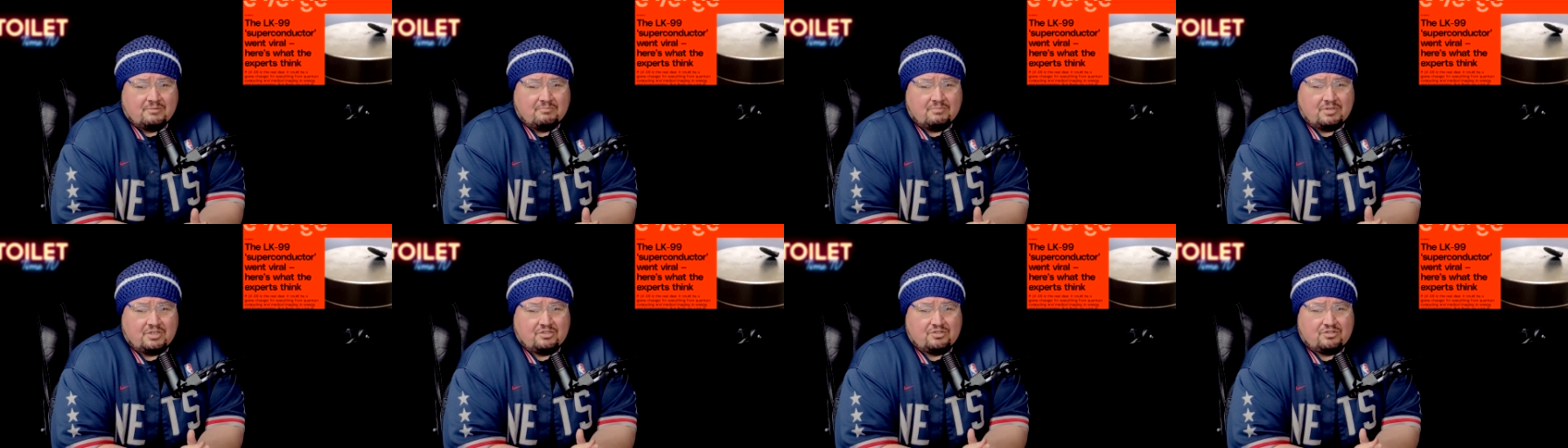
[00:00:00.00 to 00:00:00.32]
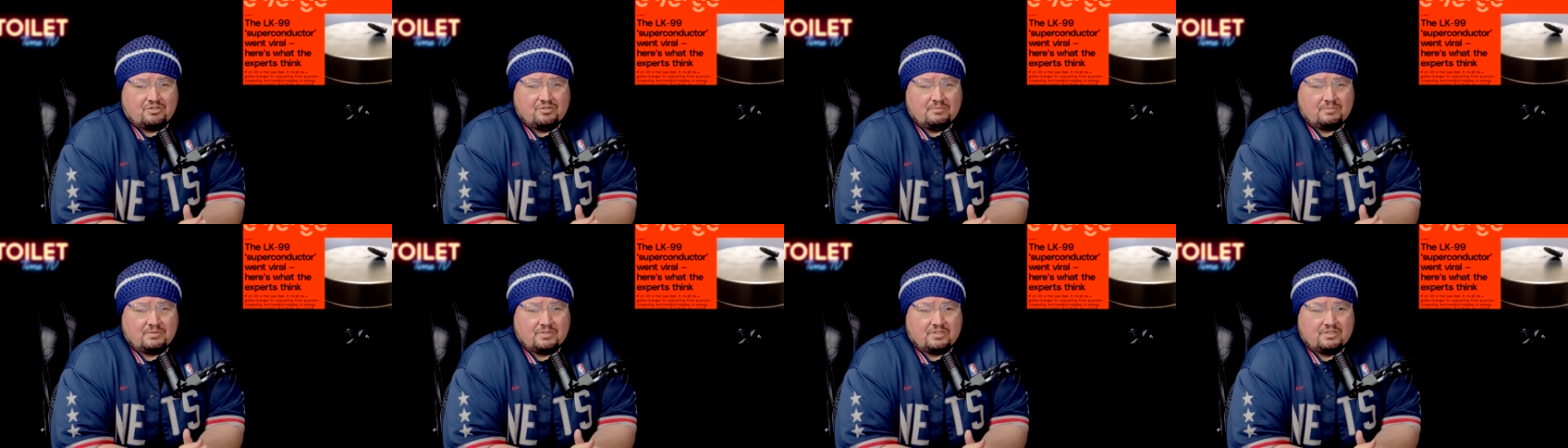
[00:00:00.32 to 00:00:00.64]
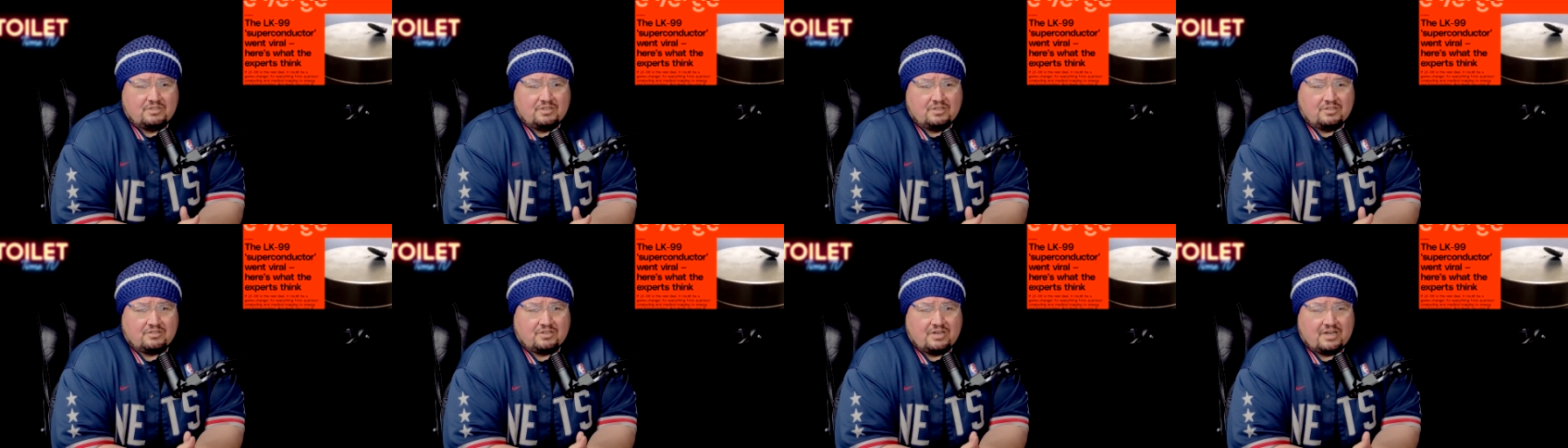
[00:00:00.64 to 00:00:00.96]
But a
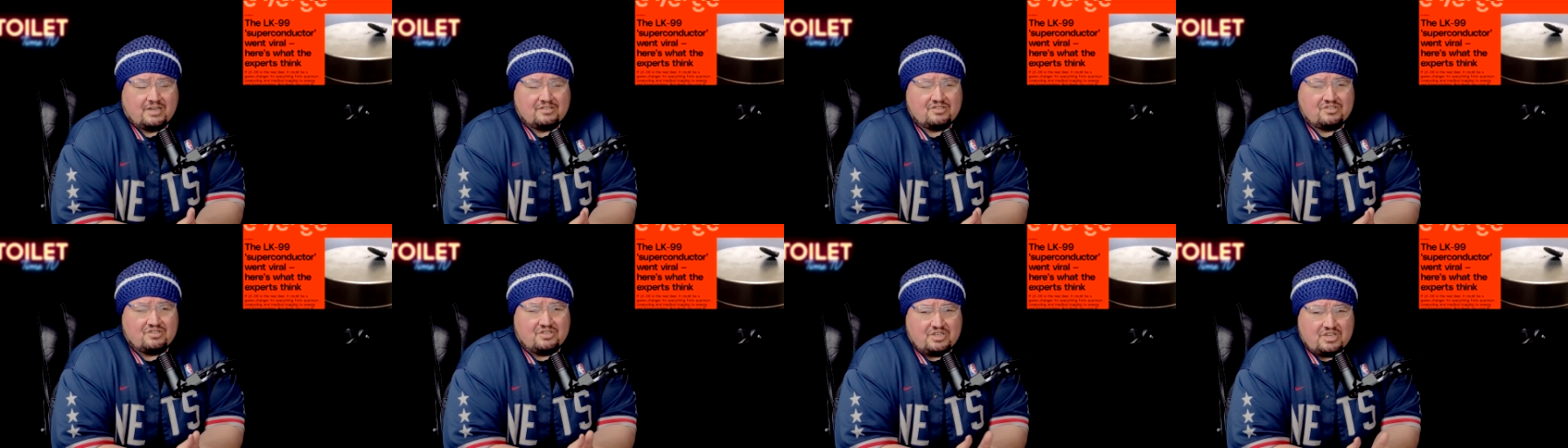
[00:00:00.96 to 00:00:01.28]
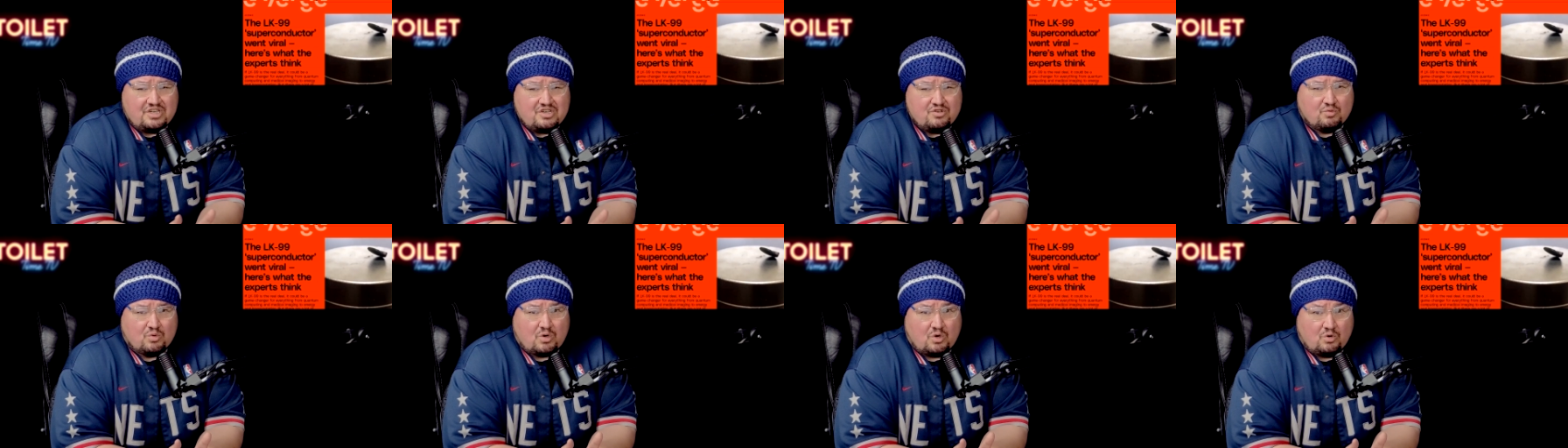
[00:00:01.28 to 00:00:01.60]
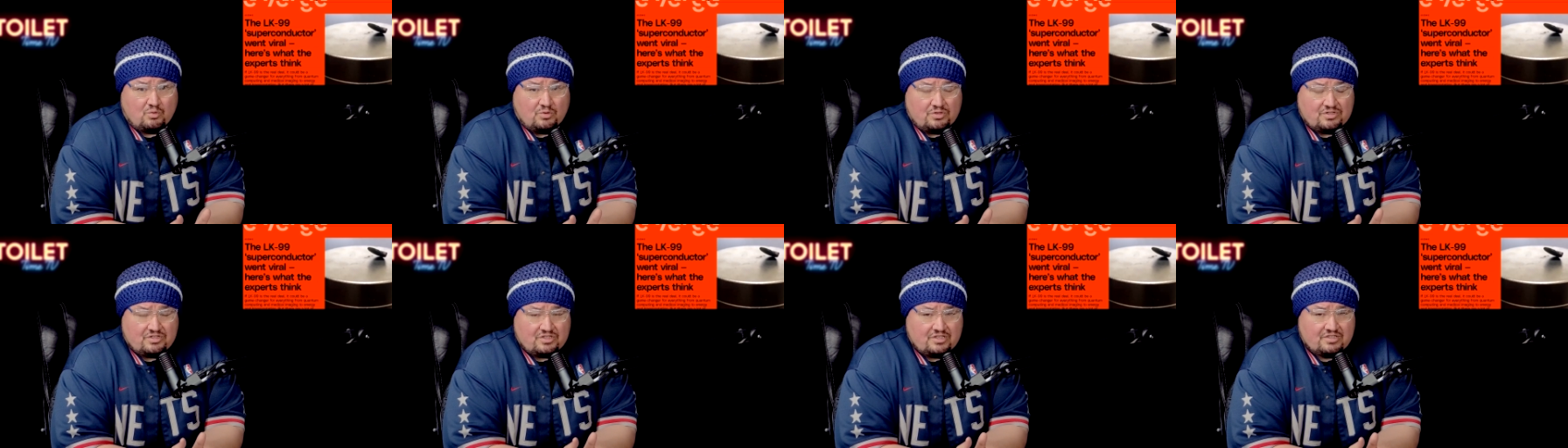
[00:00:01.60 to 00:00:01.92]
superconductor has zero
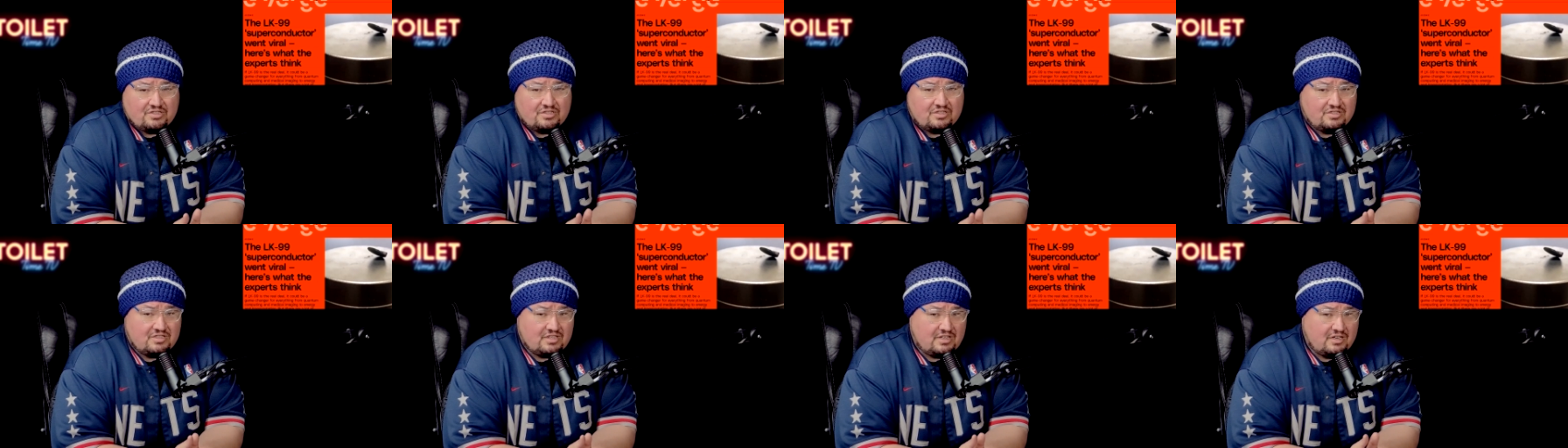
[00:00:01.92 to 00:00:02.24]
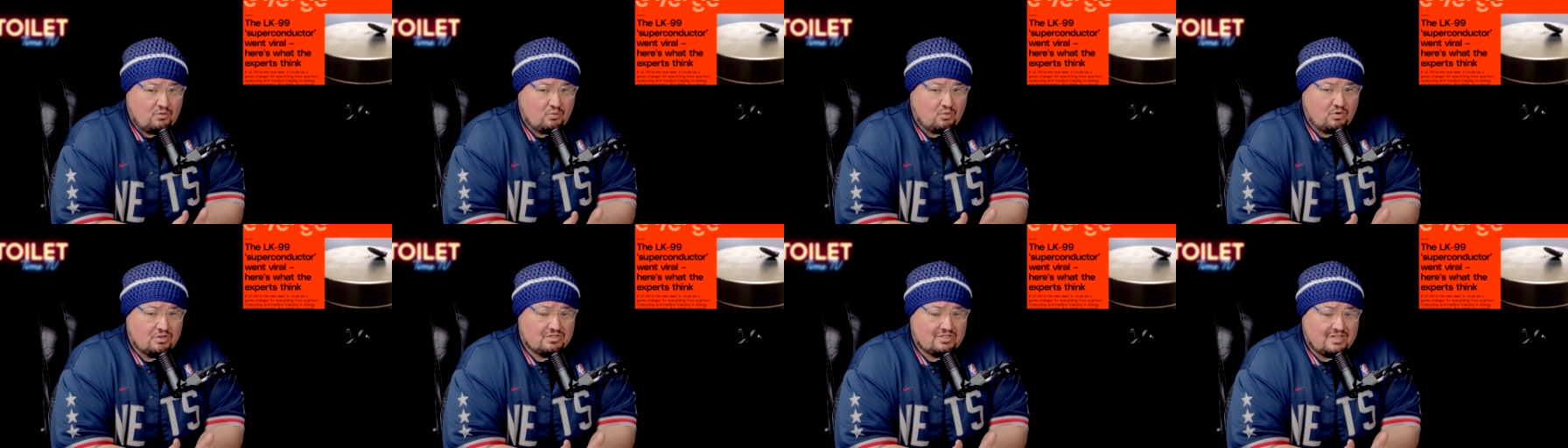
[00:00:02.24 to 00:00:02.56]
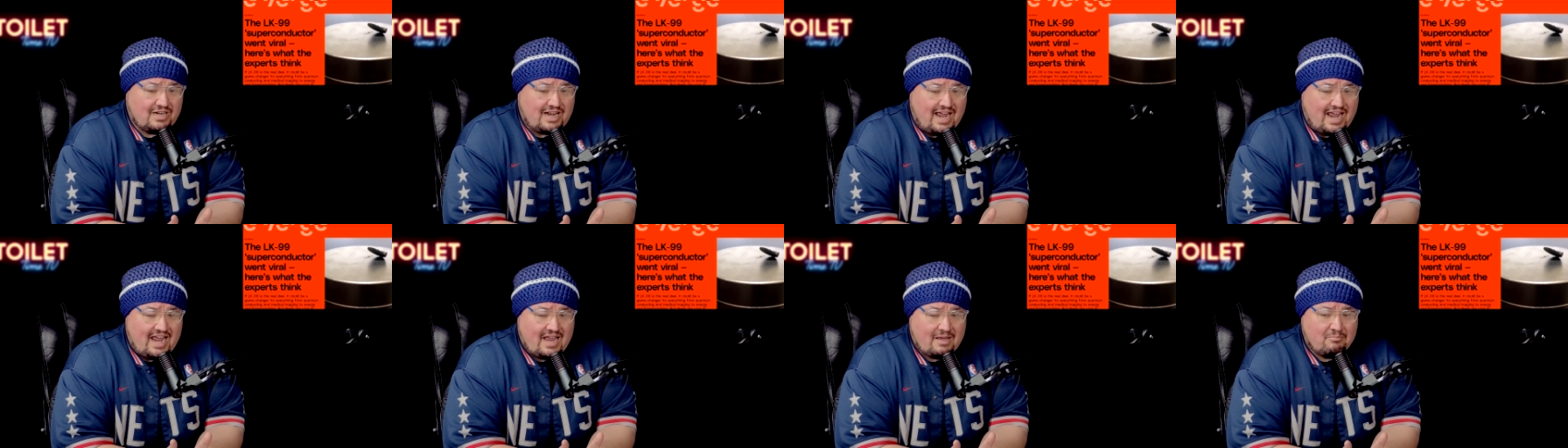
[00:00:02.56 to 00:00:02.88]
resistance and it works
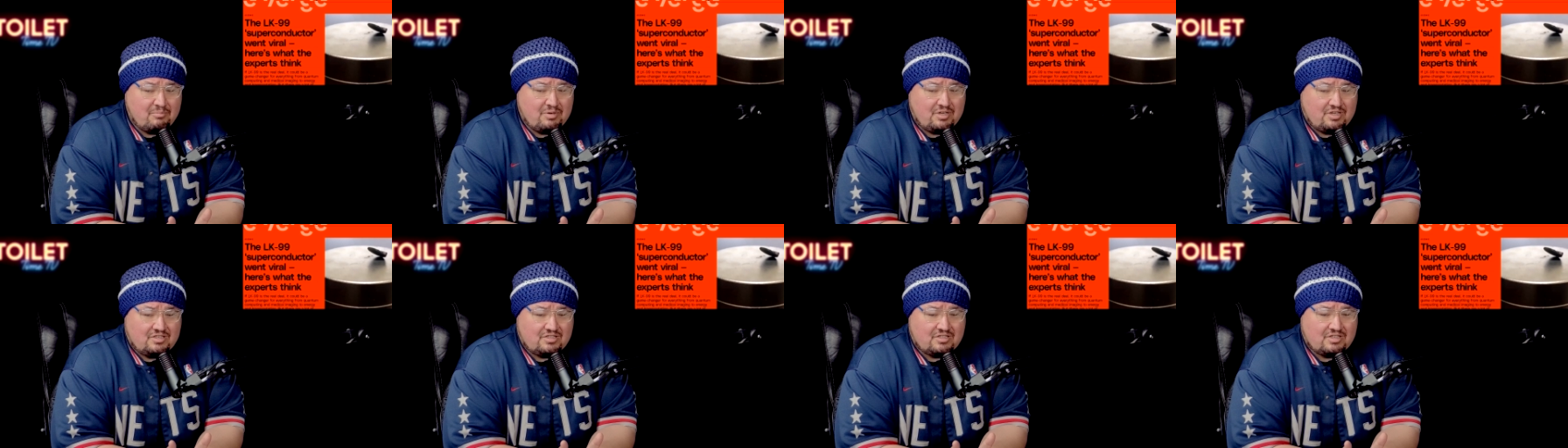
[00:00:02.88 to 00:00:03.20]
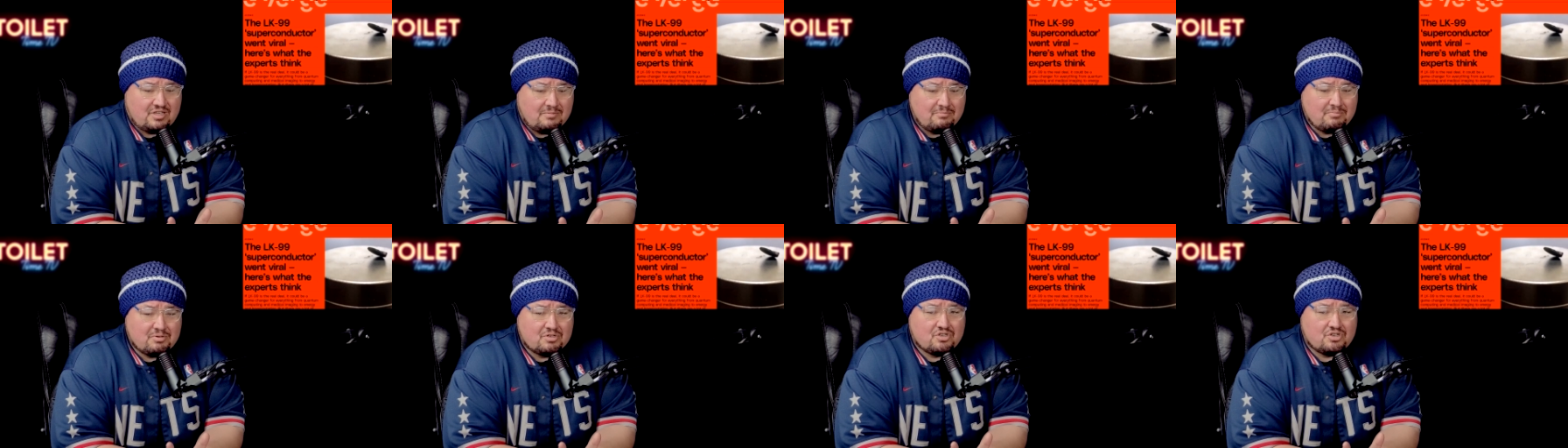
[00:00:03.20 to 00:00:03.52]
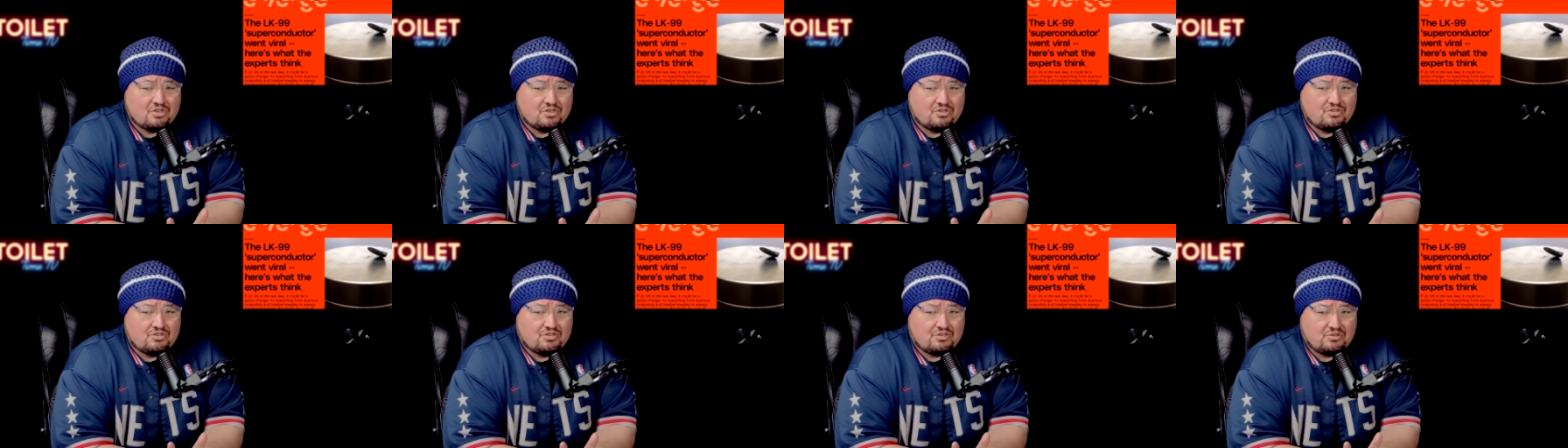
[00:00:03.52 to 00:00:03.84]
at ambient
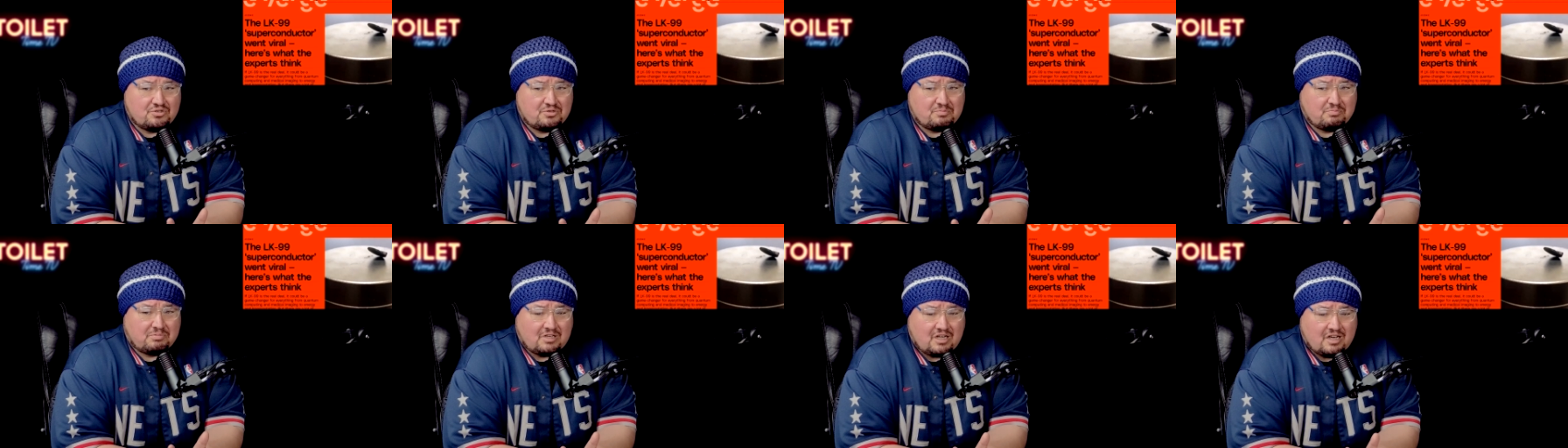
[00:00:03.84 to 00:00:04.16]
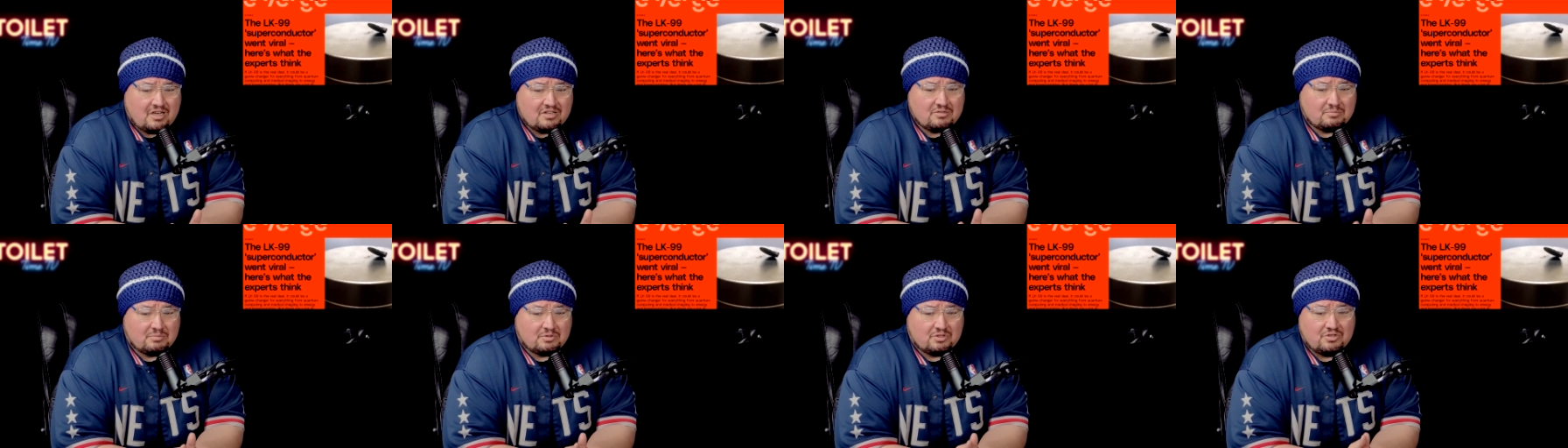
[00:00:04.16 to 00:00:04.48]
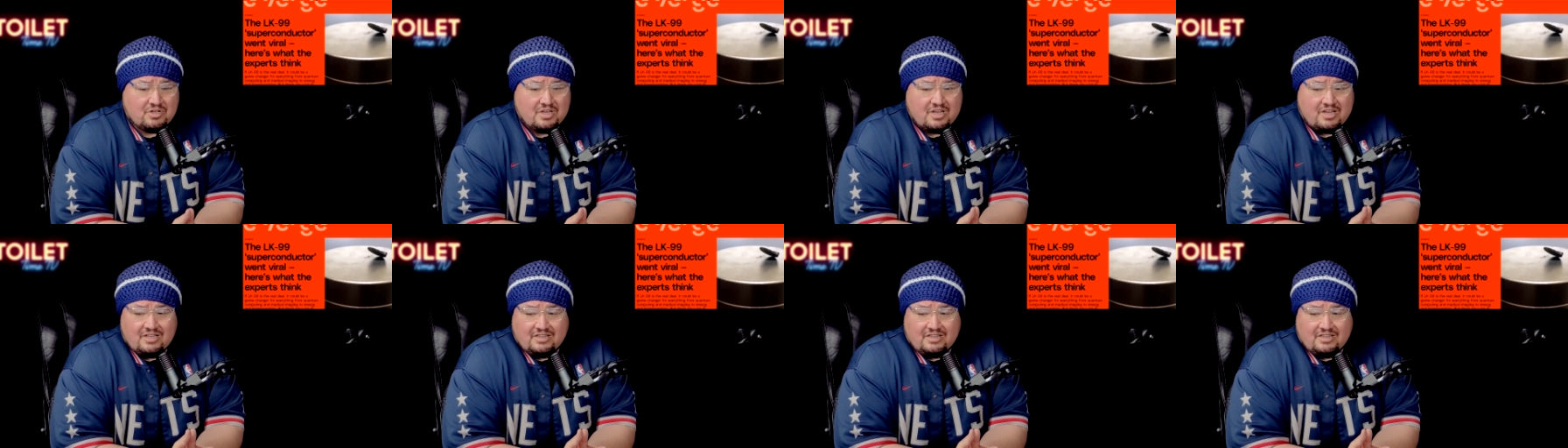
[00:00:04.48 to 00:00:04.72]
temperatures, so it's plausible